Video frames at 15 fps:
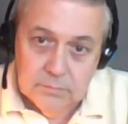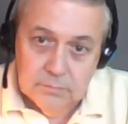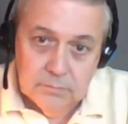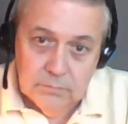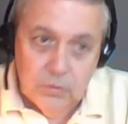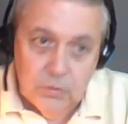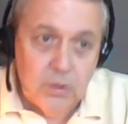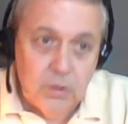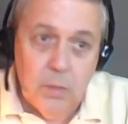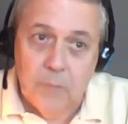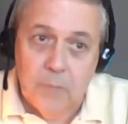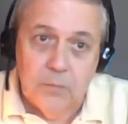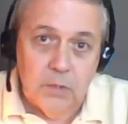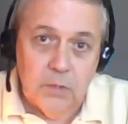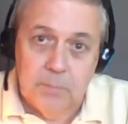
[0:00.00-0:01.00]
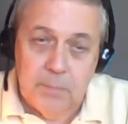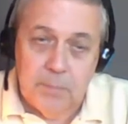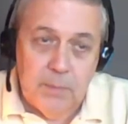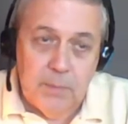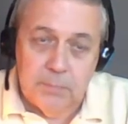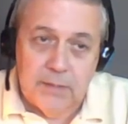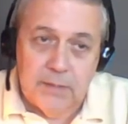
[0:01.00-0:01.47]
Don't go out for look for
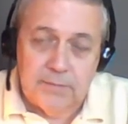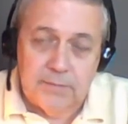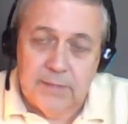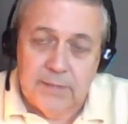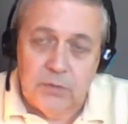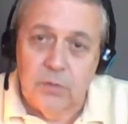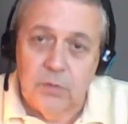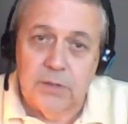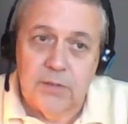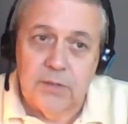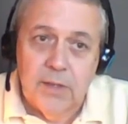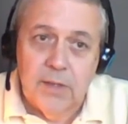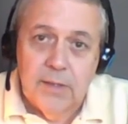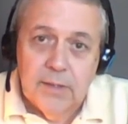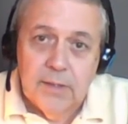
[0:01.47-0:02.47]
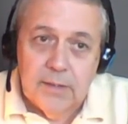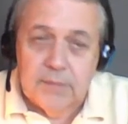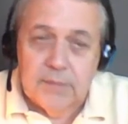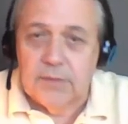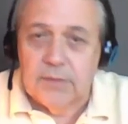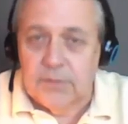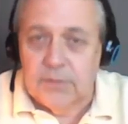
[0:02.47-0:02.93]
people that you can.
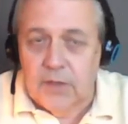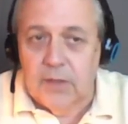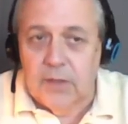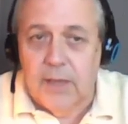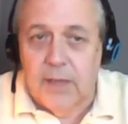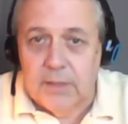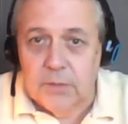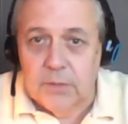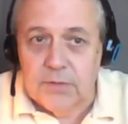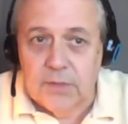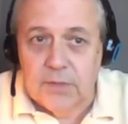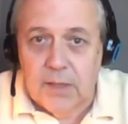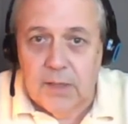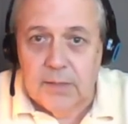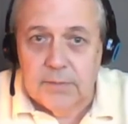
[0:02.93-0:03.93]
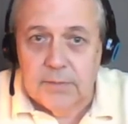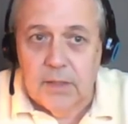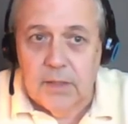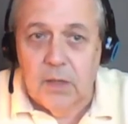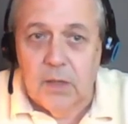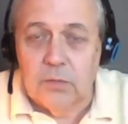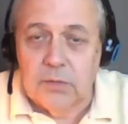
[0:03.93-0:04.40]
Their line was,
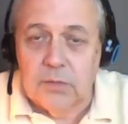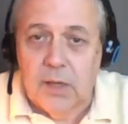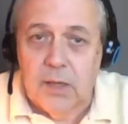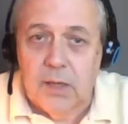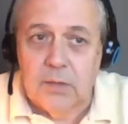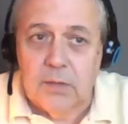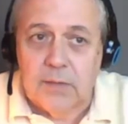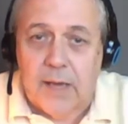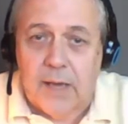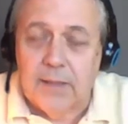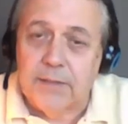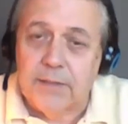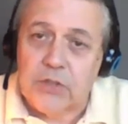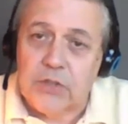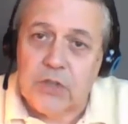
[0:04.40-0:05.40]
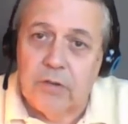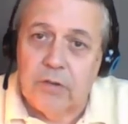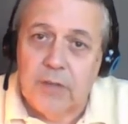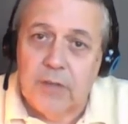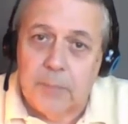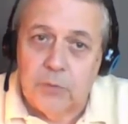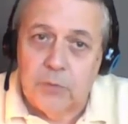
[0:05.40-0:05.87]
I'd like to share
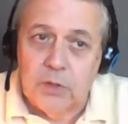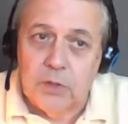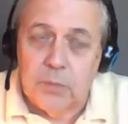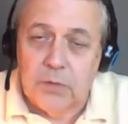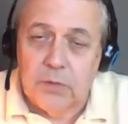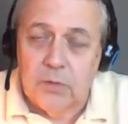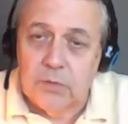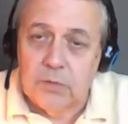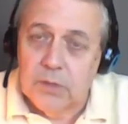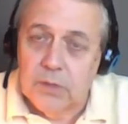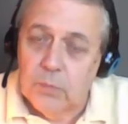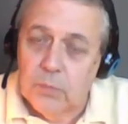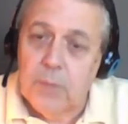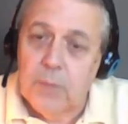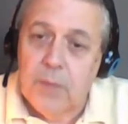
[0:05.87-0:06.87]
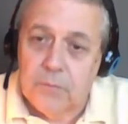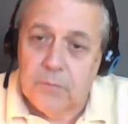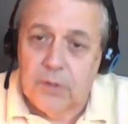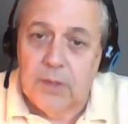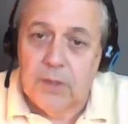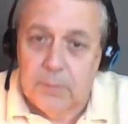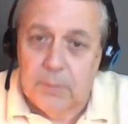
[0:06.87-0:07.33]
an opportunity with you. Can we meet for
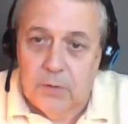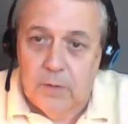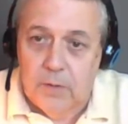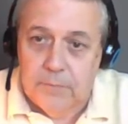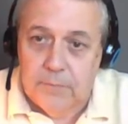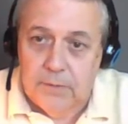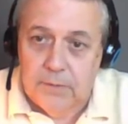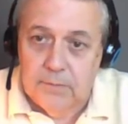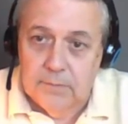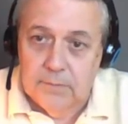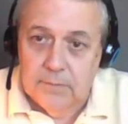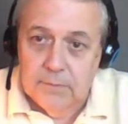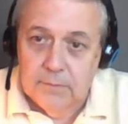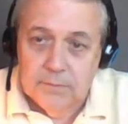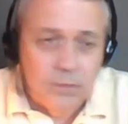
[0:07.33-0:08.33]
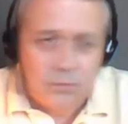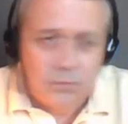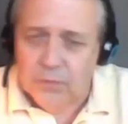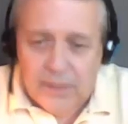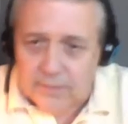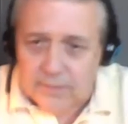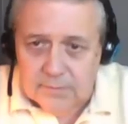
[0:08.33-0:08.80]
a cup of coffee? Don't do that.